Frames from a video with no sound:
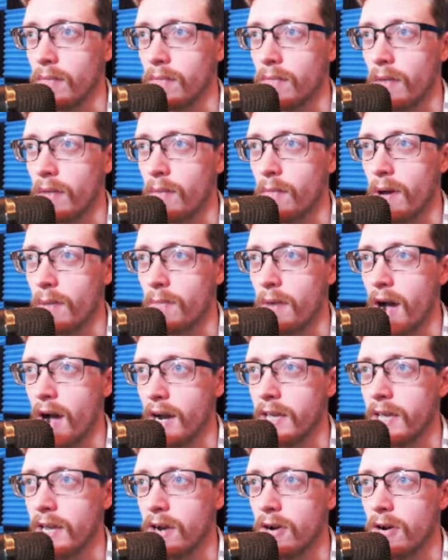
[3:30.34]
Am I
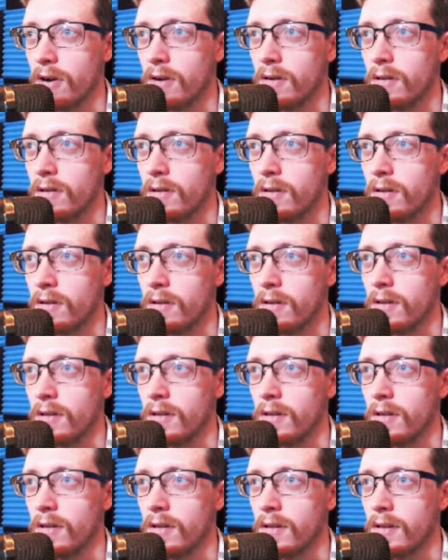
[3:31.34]
mocking her? Ah.
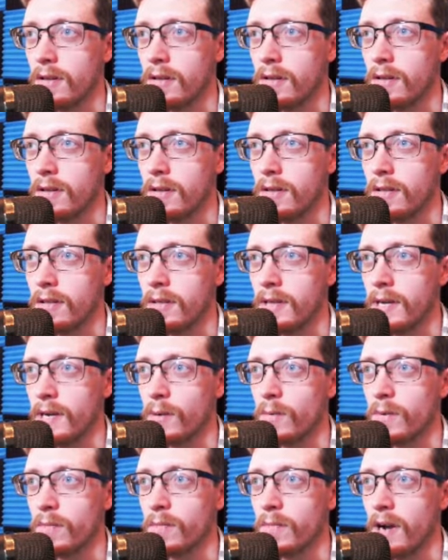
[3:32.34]
Yeah,
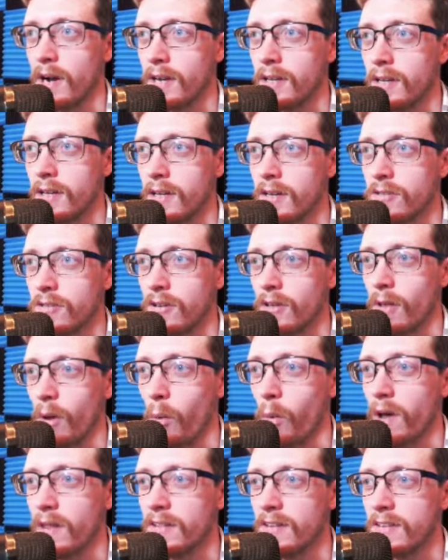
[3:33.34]
we're mocking each other.
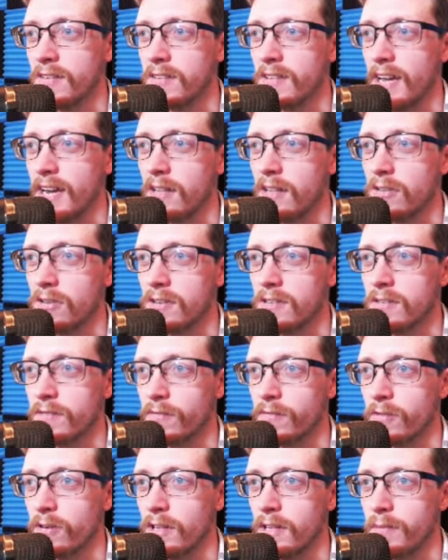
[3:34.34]
Wow, this lady looks
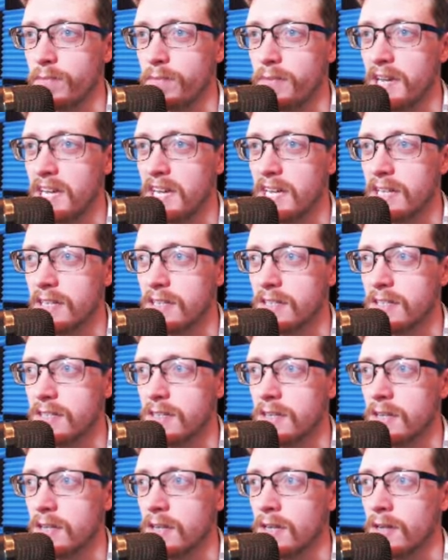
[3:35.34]
really
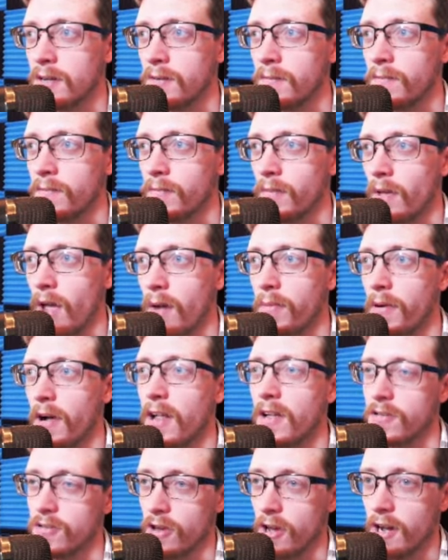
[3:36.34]
pissed.
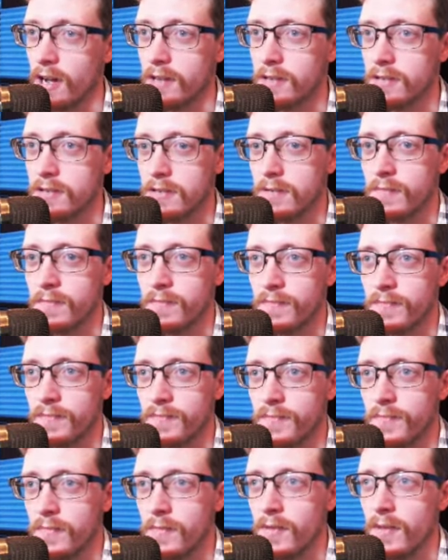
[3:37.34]
Apologize.
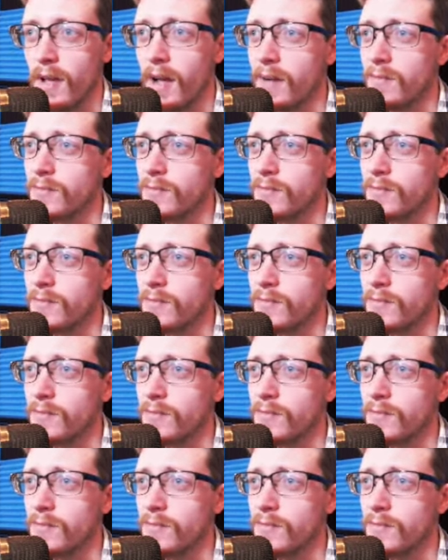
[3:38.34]
Uh-uh. I'm